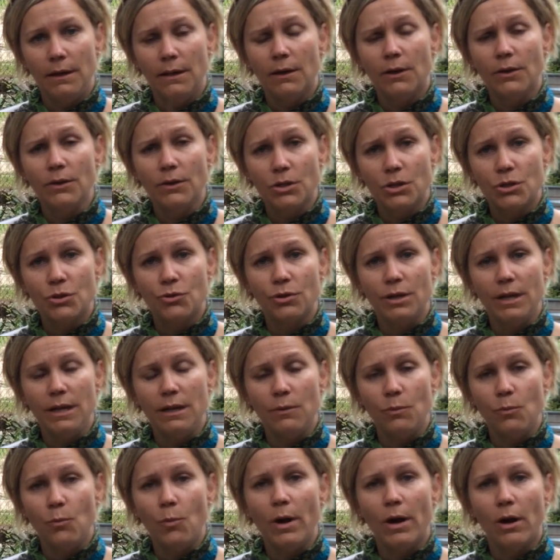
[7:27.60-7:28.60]
on the
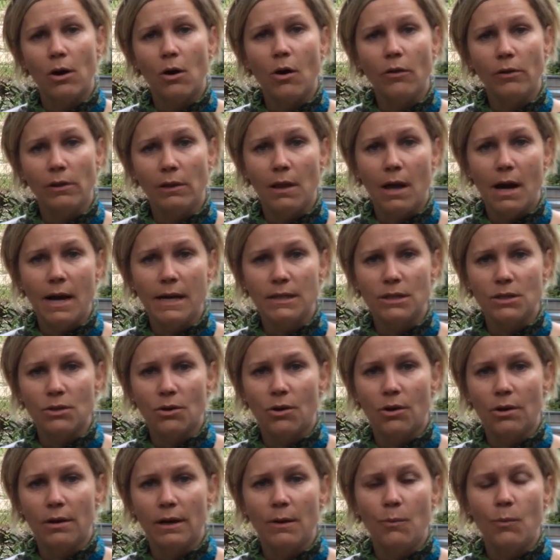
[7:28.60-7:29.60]
street where all the lines
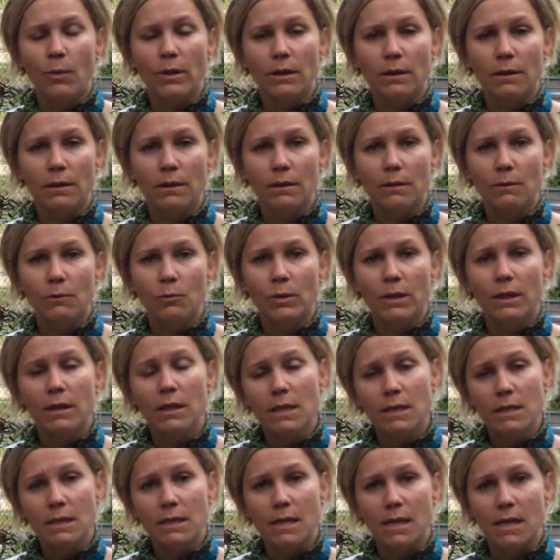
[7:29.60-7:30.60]
are. And what
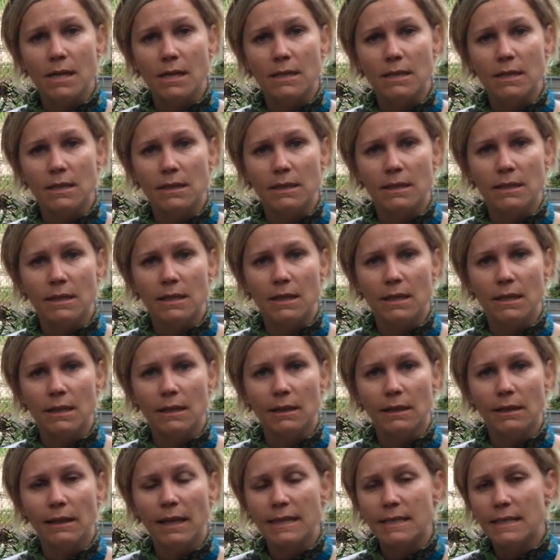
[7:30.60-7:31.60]
this does is it
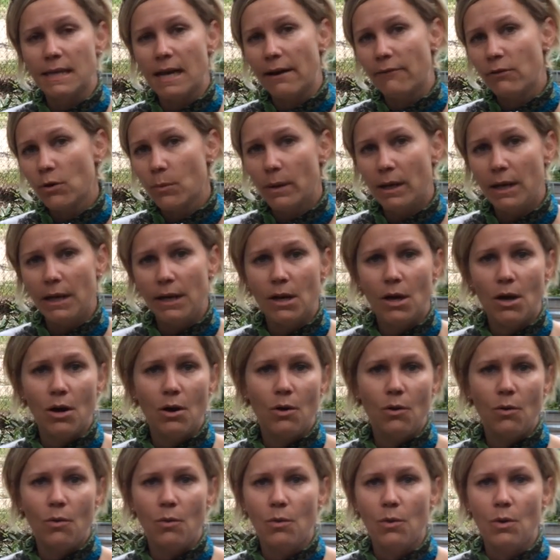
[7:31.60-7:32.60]
lets everybody
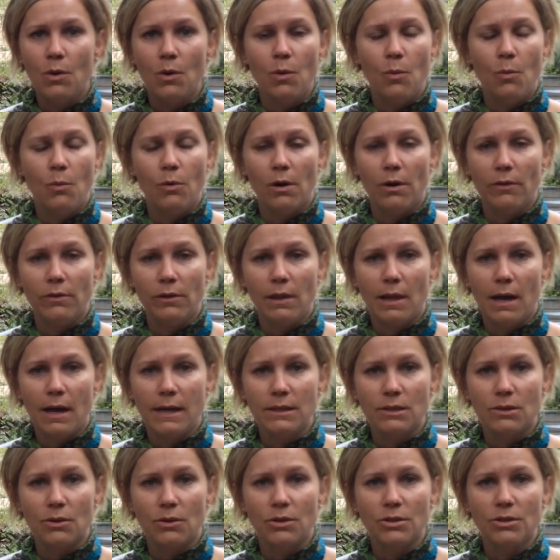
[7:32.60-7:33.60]
know where all the
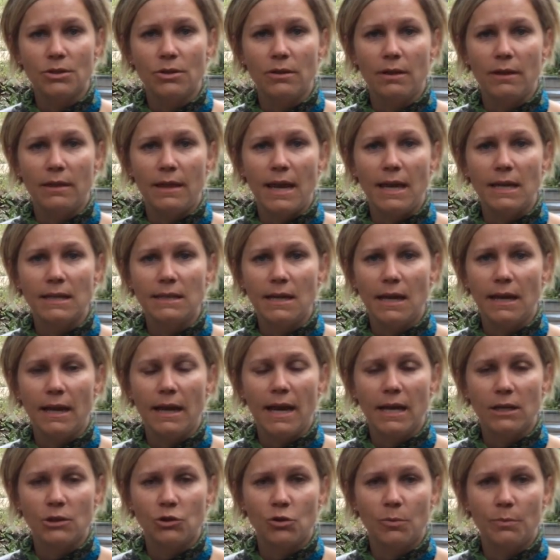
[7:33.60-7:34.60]
lines are, so that they can take
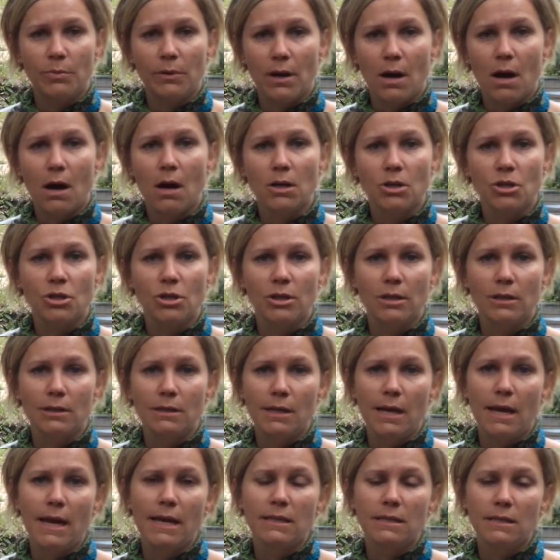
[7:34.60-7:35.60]
extra
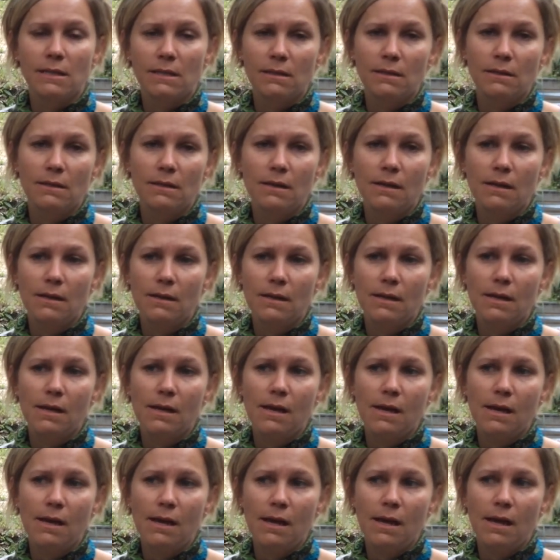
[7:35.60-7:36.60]
precaution
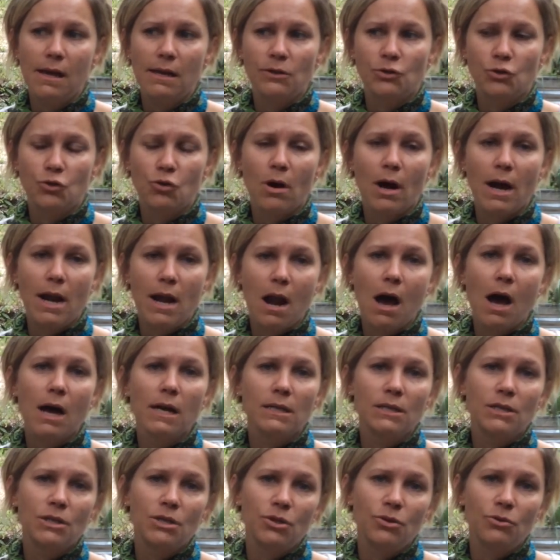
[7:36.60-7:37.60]
and try not
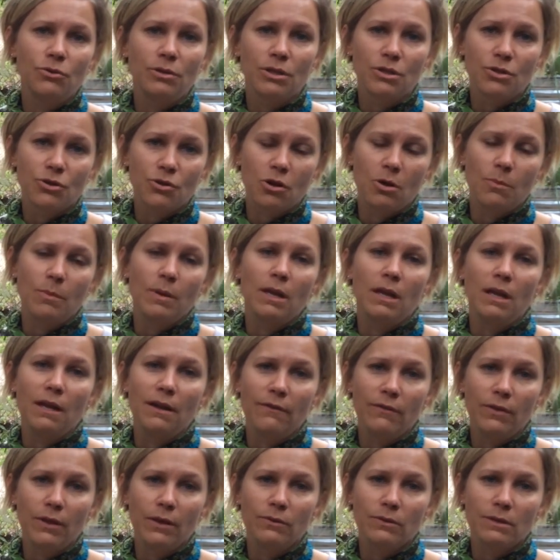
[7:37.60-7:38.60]
to disturb any
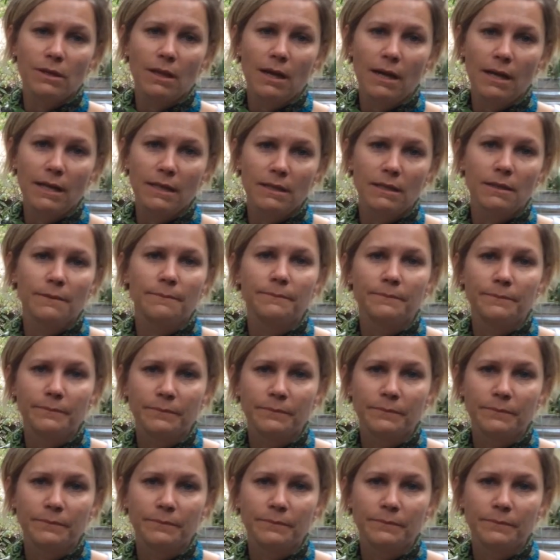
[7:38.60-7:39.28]
of those lines.